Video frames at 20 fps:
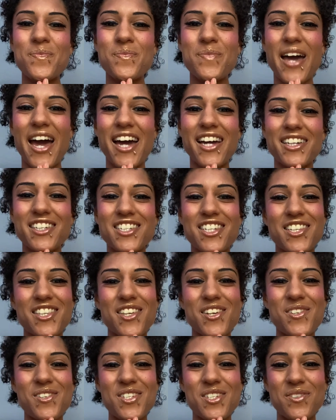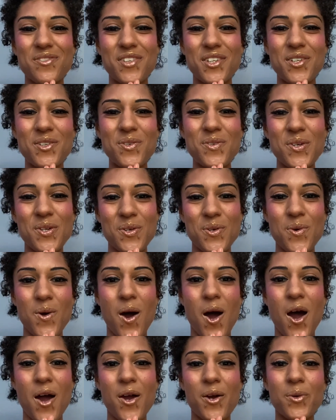back to those of you who
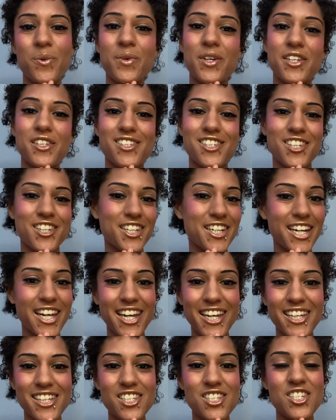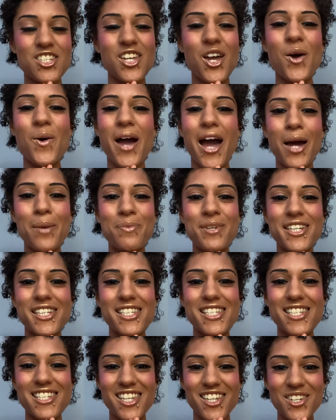are returning. So happy to
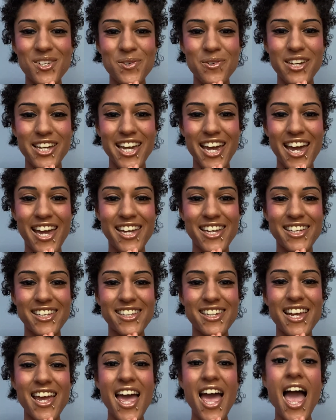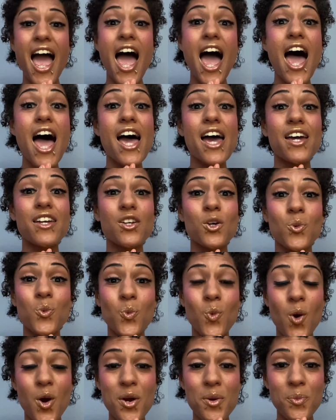see you again. And a
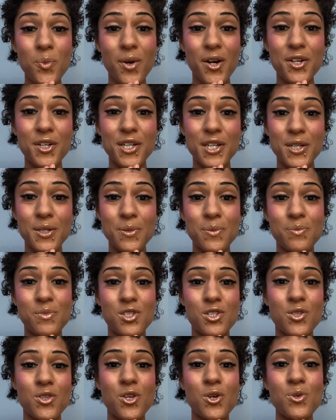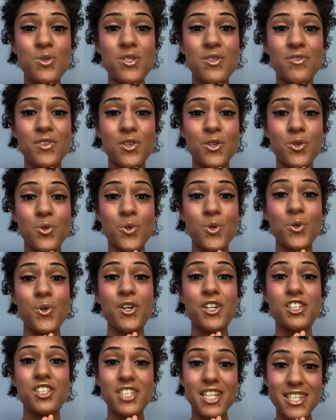warm welcome to those of you who are
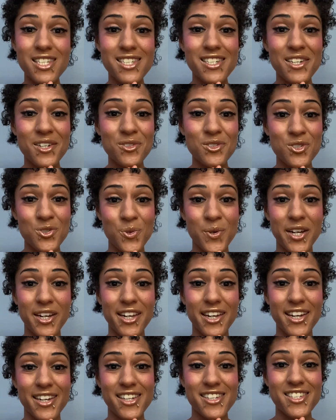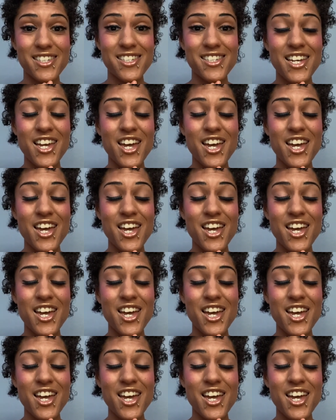just now joining us.